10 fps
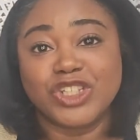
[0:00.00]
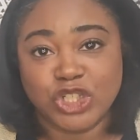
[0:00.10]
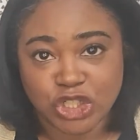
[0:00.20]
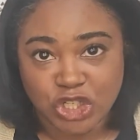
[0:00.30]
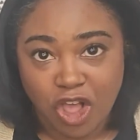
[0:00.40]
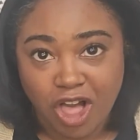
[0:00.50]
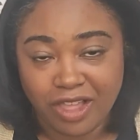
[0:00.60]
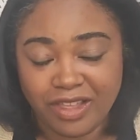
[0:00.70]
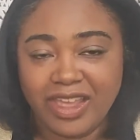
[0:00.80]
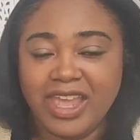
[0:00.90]

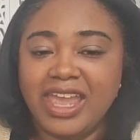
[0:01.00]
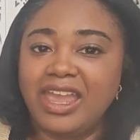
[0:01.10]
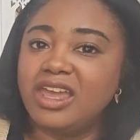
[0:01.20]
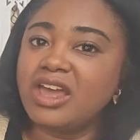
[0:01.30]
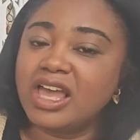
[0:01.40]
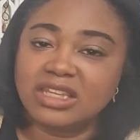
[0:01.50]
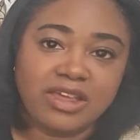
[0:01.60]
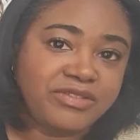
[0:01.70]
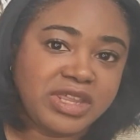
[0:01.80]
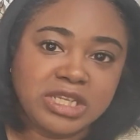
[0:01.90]
shawl. And I
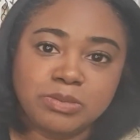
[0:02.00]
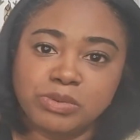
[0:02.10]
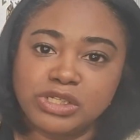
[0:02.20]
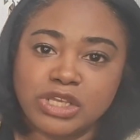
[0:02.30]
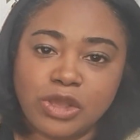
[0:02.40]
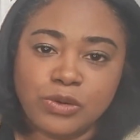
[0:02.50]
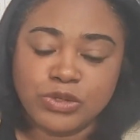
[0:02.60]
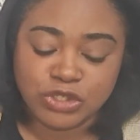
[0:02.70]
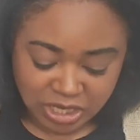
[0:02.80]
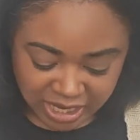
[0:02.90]
love that it's
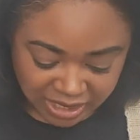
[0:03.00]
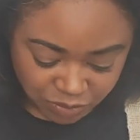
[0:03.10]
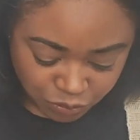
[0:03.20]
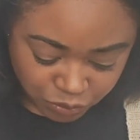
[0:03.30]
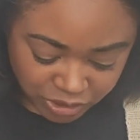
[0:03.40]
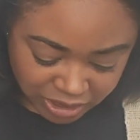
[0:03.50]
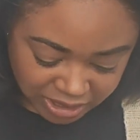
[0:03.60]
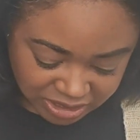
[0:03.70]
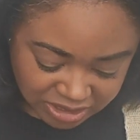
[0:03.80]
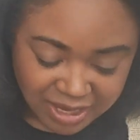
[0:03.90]
brioche. It
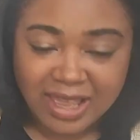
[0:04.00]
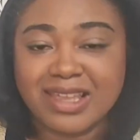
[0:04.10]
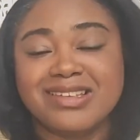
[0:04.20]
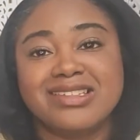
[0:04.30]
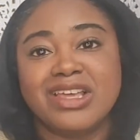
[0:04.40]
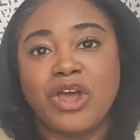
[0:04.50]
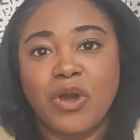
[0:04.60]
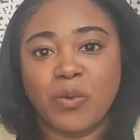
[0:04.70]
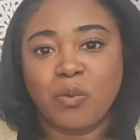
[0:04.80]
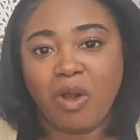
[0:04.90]
really does
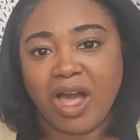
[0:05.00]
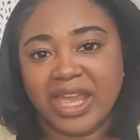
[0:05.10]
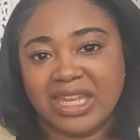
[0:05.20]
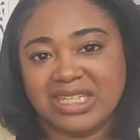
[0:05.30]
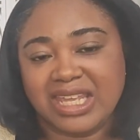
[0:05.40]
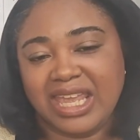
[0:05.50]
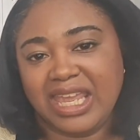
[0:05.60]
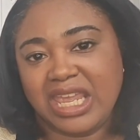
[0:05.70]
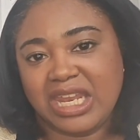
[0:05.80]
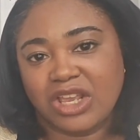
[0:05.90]
wind
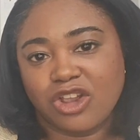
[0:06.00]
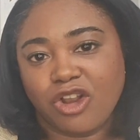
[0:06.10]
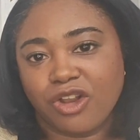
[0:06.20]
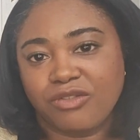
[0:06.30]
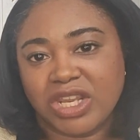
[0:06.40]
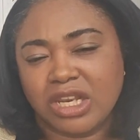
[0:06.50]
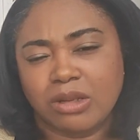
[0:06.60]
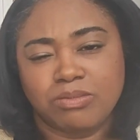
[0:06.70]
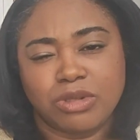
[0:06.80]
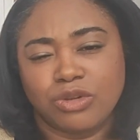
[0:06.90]
in and curve in
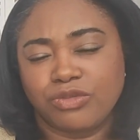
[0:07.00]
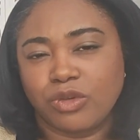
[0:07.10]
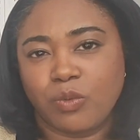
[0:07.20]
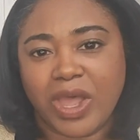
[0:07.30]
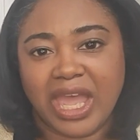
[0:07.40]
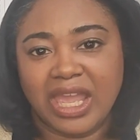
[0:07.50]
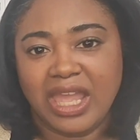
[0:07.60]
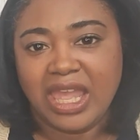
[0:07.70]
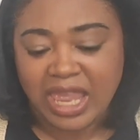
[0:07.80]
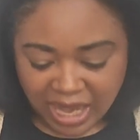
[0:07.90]
a beautiful way.
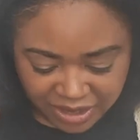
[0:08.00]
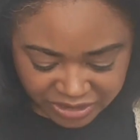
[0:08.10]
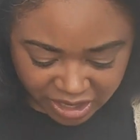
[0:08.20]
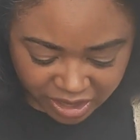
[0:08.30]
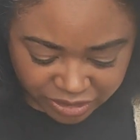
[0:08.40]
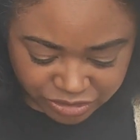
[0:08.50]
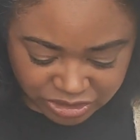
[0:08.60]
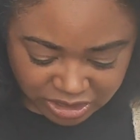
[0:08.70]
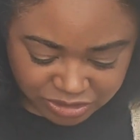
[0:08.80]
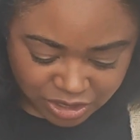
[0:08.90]
And the colors
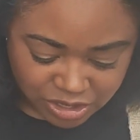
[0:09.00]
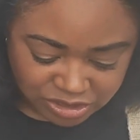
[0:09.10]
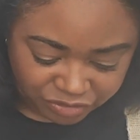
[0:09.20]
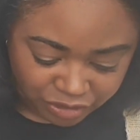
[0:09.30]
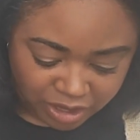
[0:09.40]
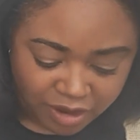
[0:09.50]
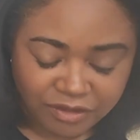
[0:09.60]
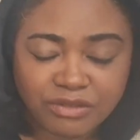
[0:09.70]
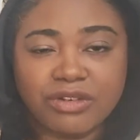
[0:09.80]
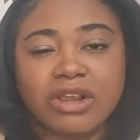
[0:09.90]
he chose for it
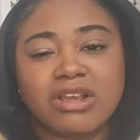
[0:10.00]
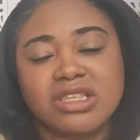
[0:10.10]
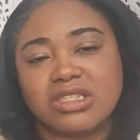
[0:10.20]
are very